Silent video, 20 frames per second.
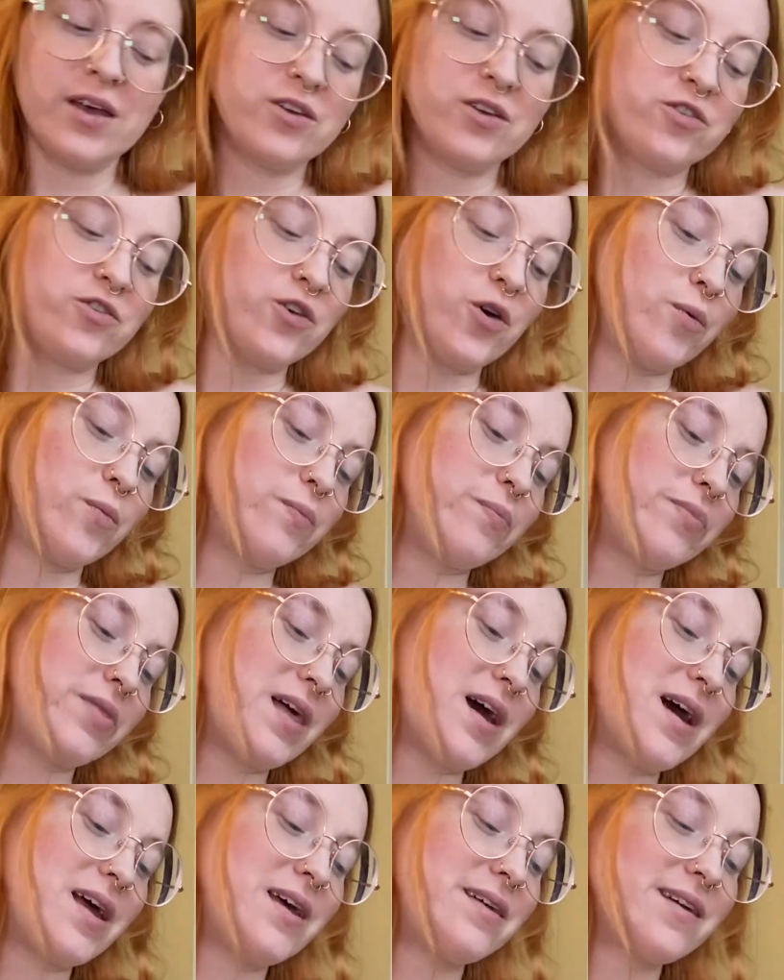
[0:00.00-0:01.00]
So
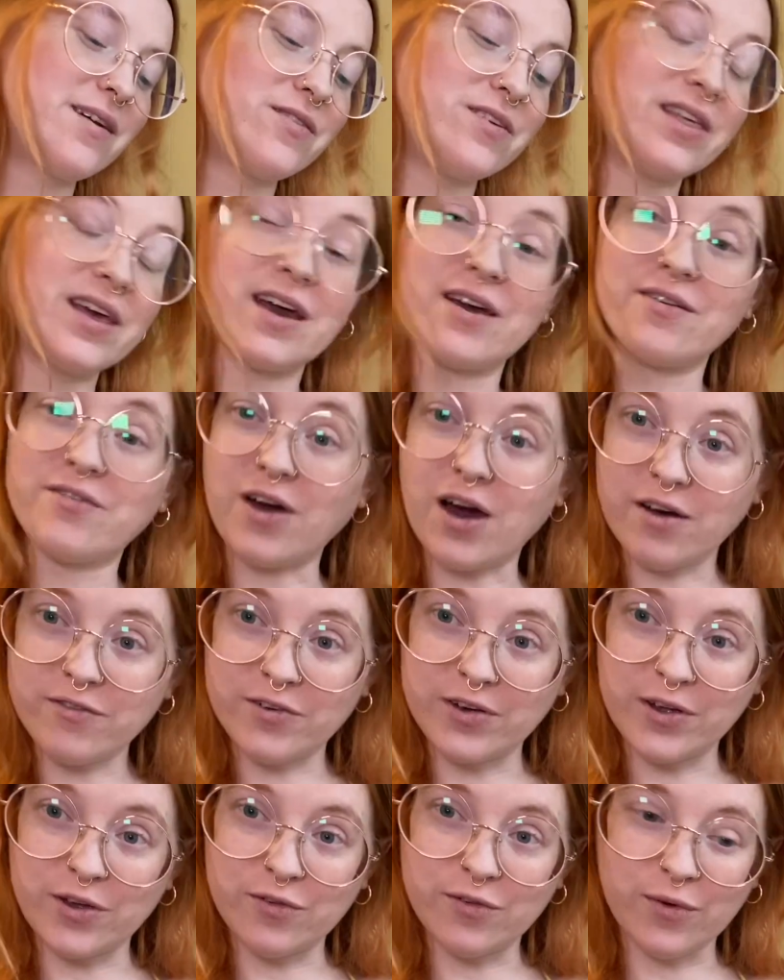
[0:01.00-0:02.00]
that is everything I've got
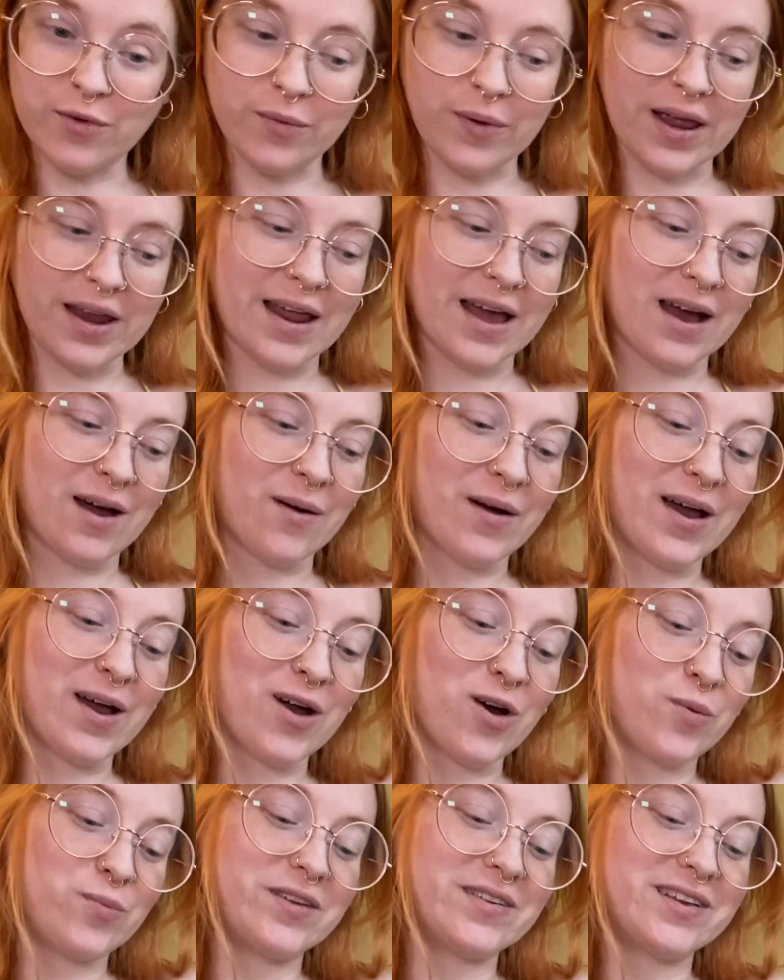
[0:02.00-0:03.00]
for you for right now. I
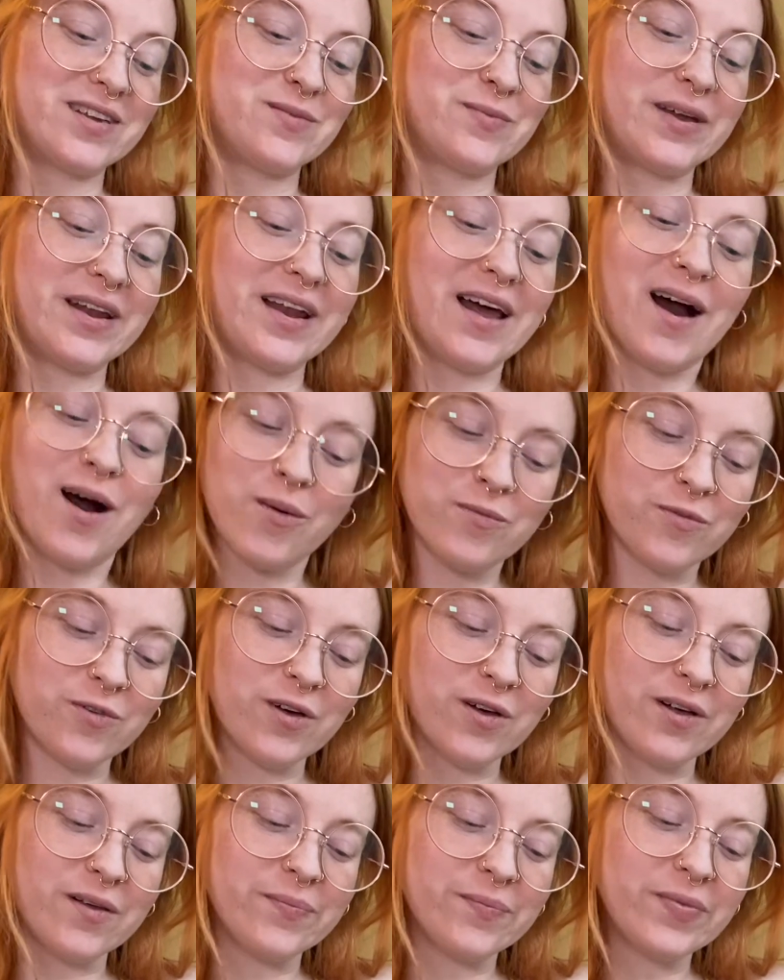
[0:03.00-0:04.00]
hope this has been
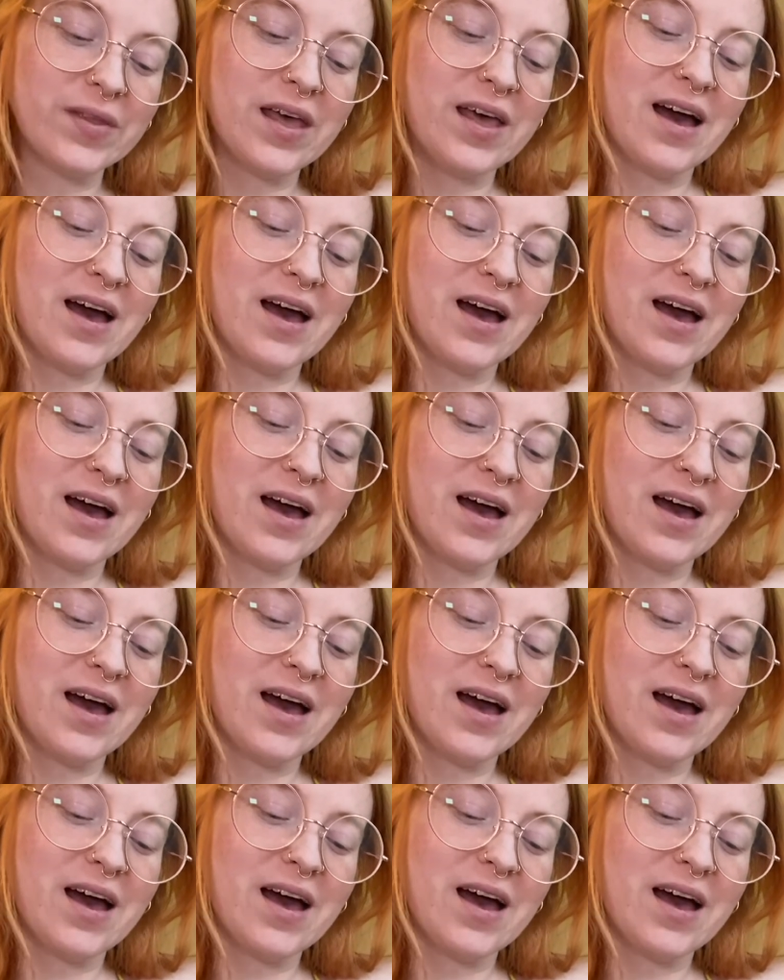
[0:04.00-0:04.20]
helpful.